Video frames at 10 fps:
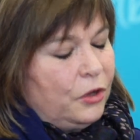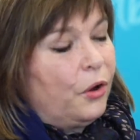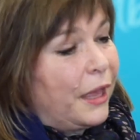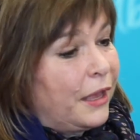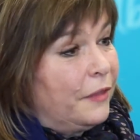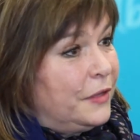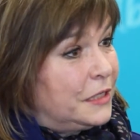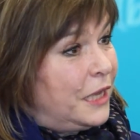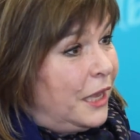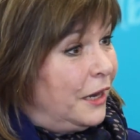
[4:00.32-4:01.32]
I got
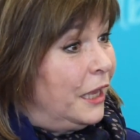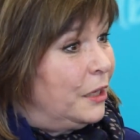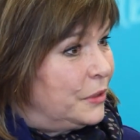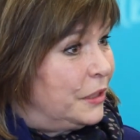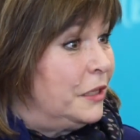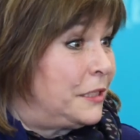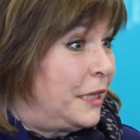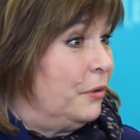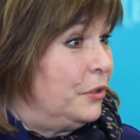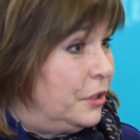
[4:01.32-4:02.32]
these 10 items in this
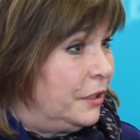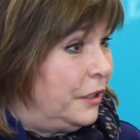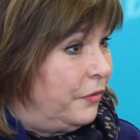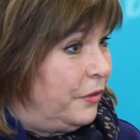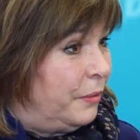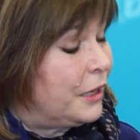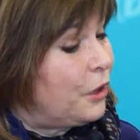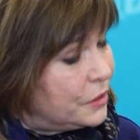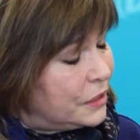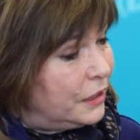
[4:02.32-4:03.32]
hour to deliver them. It
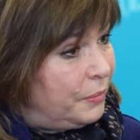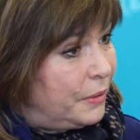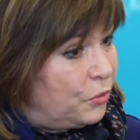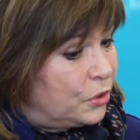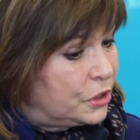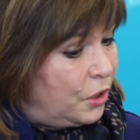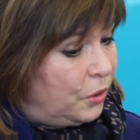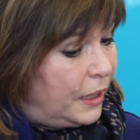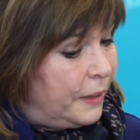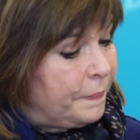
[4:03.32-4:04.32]
goes a little bit more
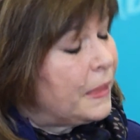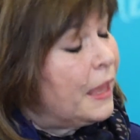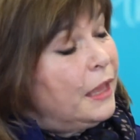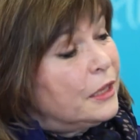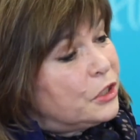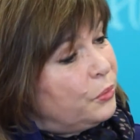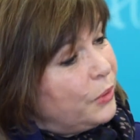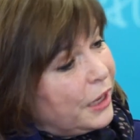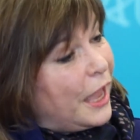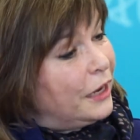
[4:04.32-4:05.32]
slowly. So
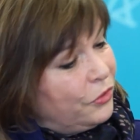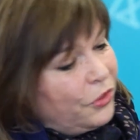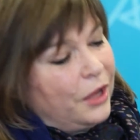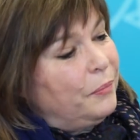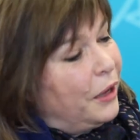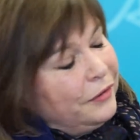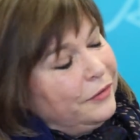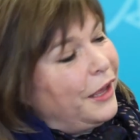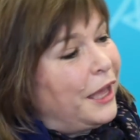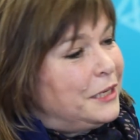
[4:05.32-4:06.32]
we kind of thought about it,
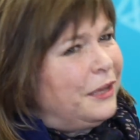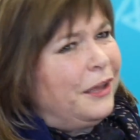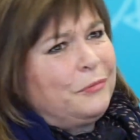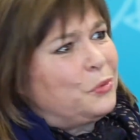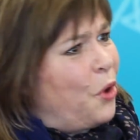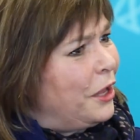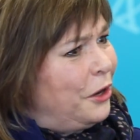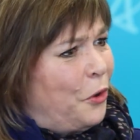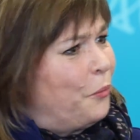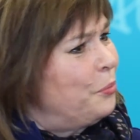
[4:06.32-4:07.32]
and the idea, I was
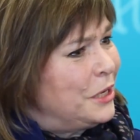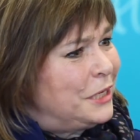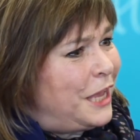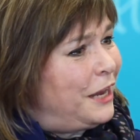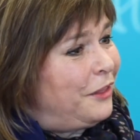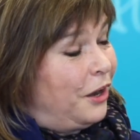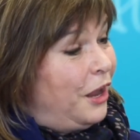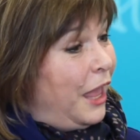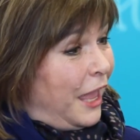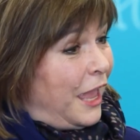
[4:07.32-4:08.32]
walking home one day and I thought,
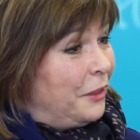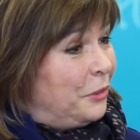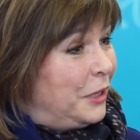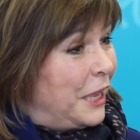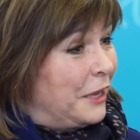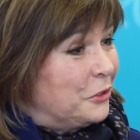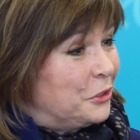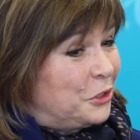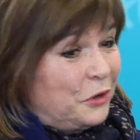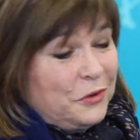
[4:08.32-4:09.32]
Anthony, at your
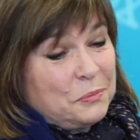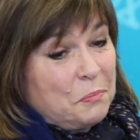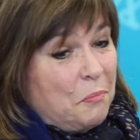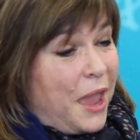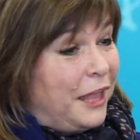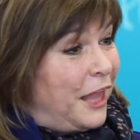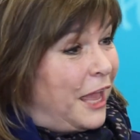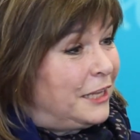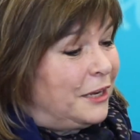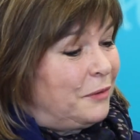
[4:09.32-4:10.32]
service. Mike
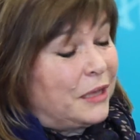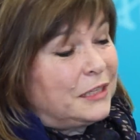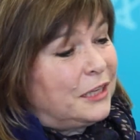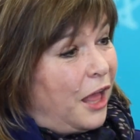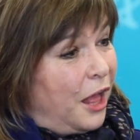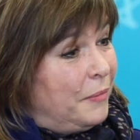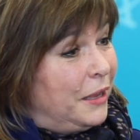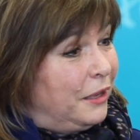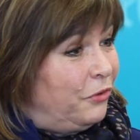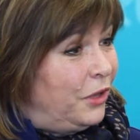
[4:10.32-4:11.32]
liked it, and Mike said, I'll
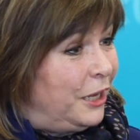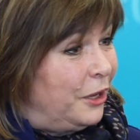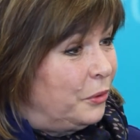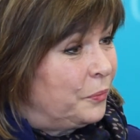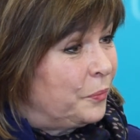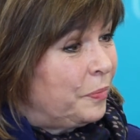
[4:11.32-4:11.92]
make a video